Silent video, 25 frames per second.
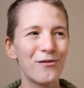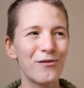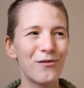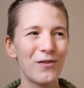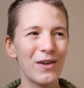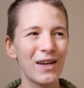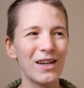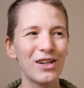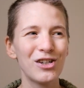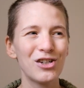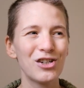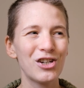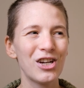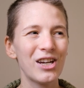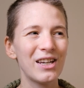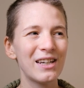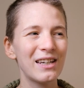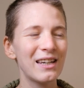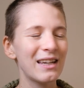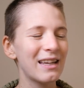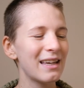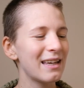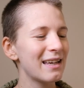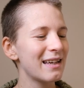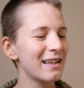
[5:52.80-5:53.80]

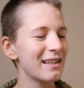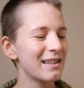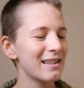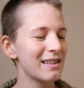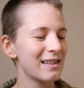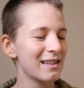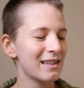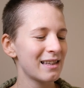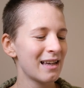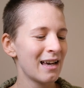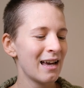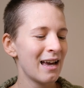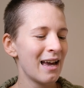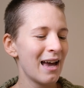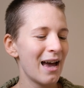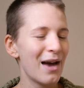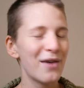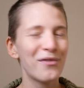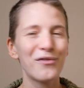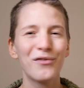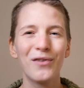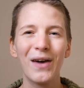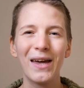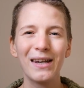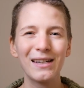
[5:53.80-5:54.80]
fiction. It's a
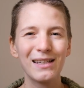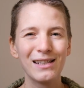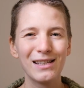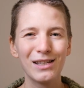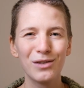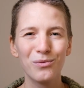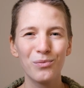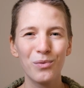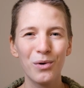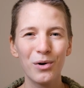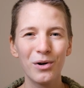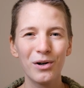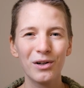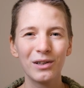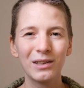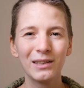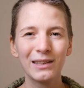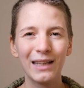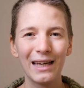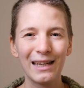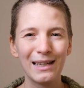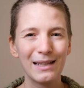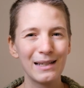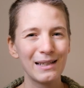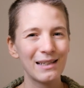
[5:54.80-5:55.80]
fantasy world
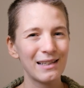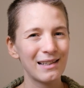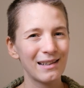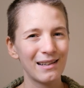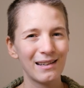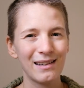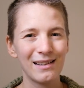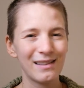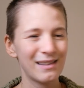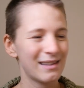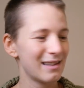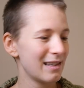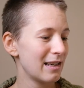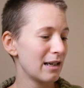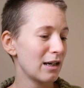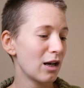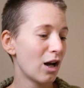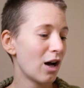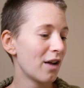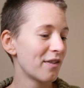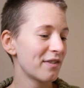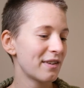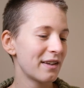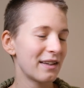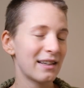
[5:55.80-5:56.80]
and it's in
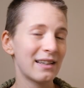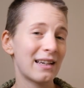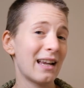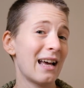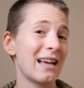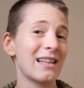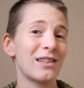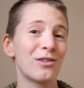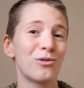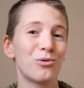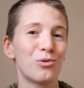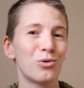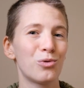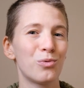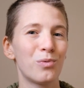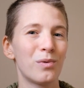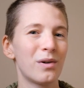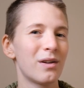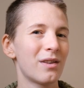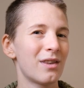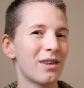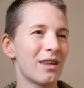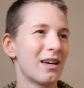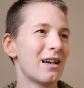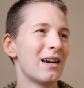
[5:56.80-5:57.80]
London. It has to do
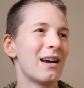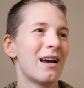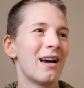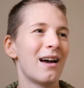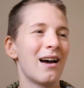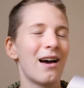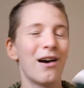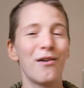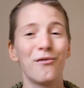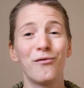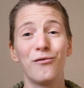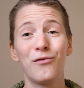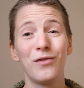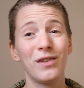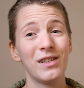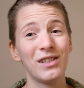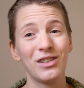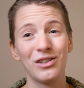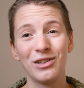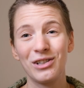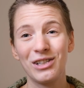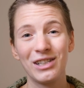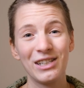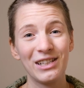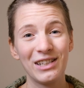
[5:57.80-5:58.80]
with a
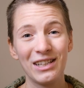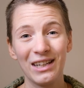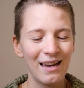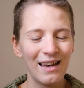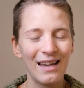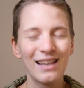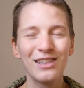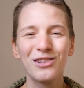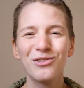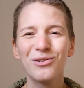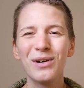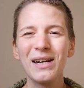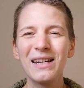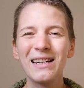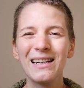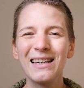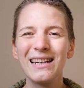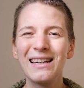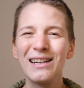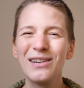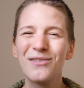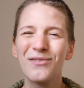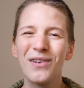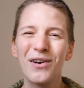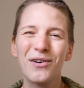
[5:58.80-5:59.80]
wizard. It's written
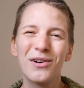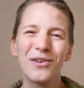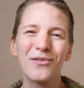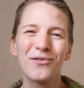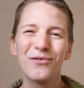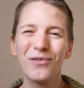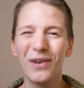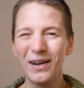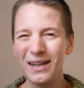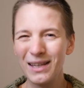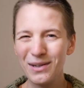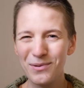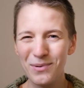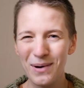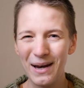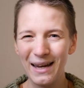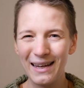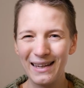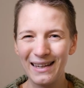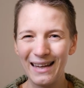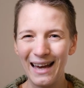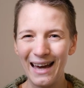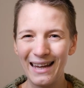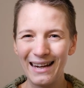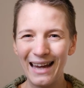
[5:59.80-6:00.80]
in a very funny
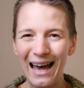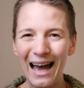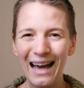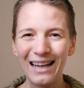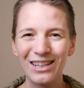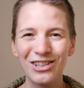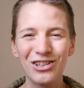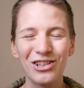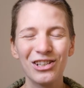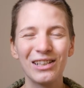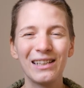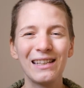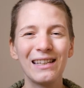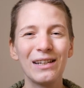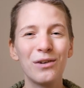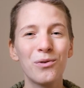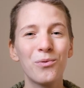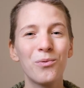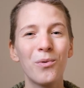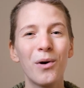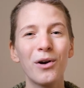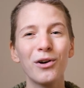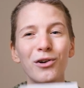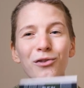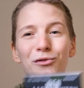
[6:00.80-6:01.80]
way. And actually,
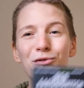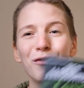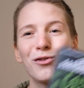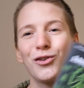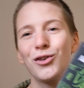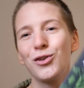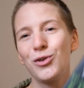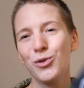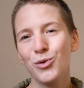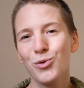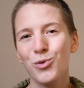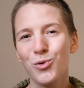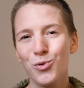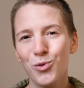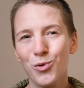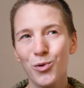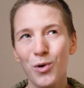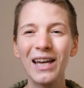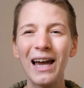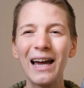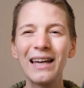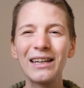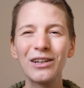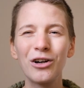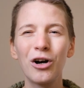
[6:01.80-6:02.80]
one of you,
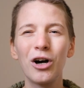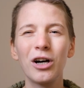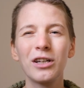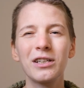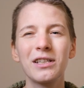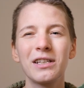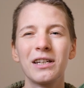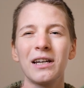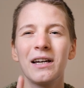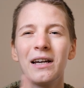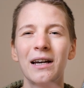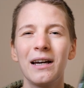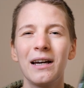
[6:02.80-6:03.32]
I got